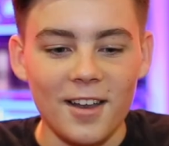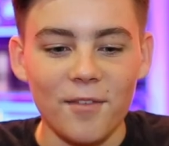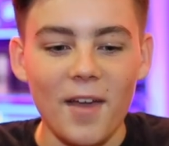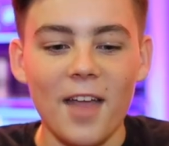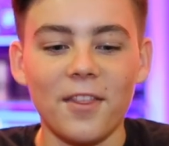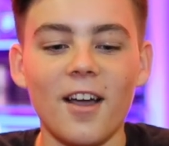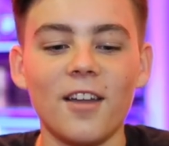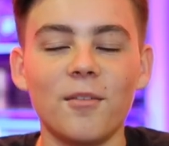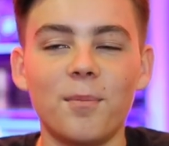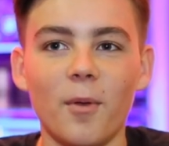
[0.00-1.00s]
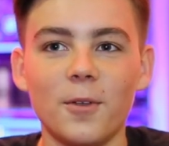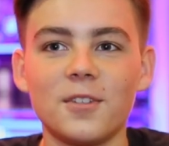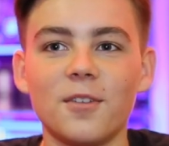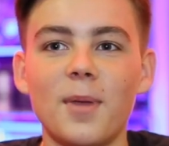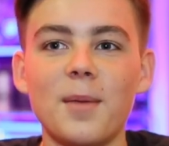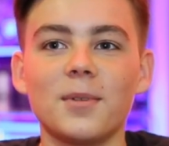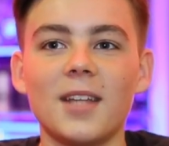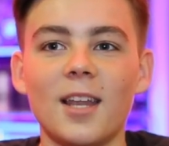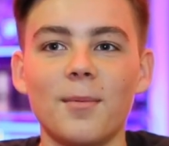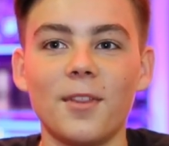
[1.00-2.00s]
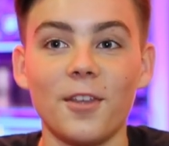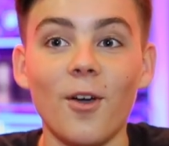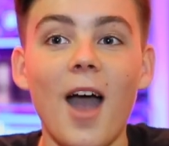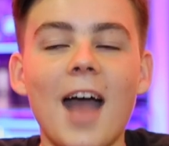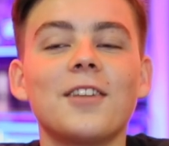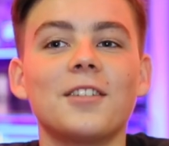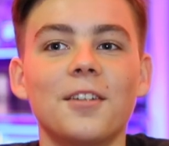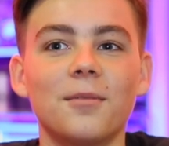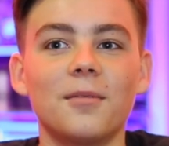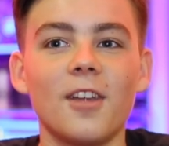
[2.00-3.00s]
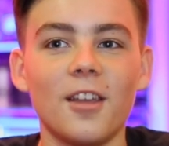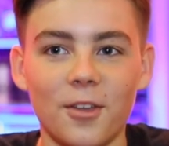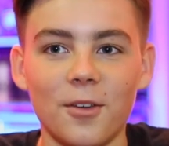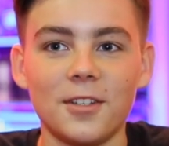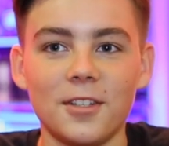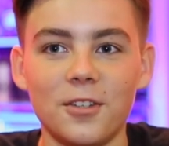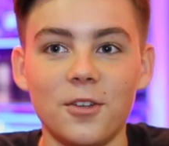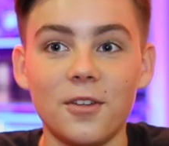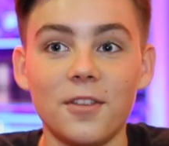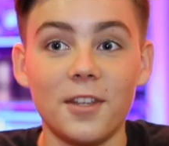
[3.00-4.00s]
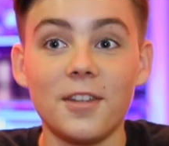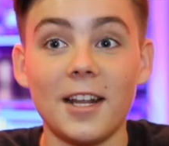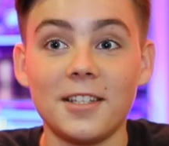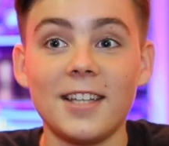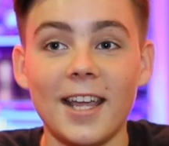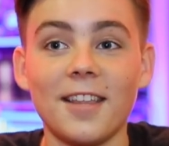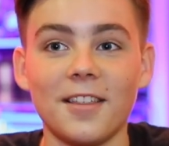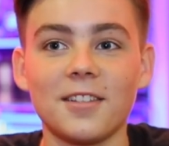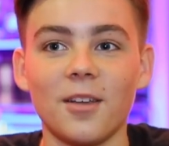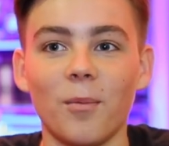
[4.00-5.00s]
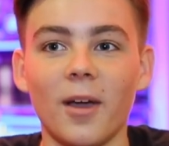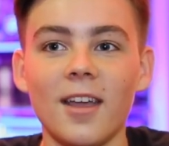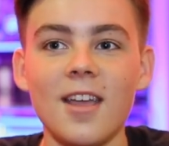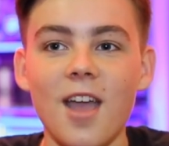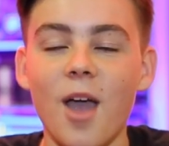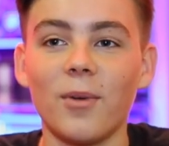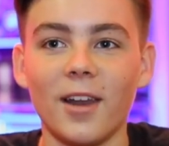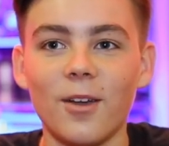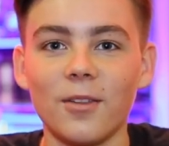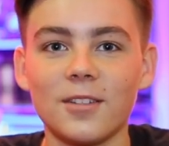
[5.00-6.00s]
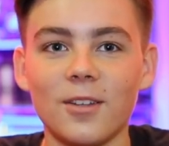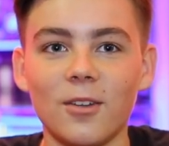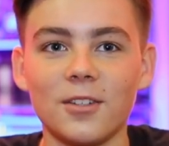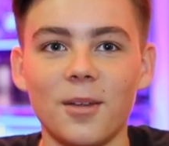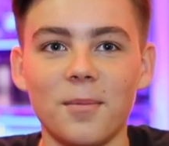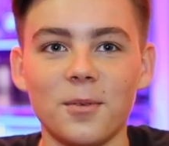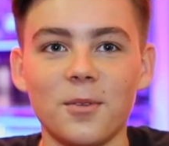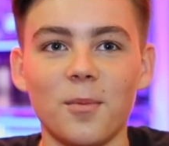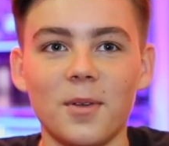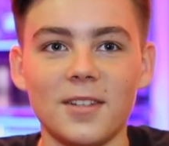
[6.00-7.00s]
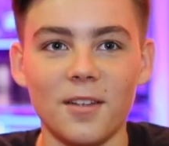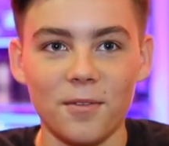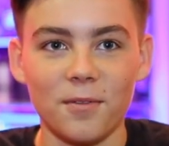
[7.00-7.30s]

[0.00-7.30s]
I never had the kind of boost of people telling me that you're actually good and you can, you can actually take this somewhere. And when I got the scholarship, it was almost as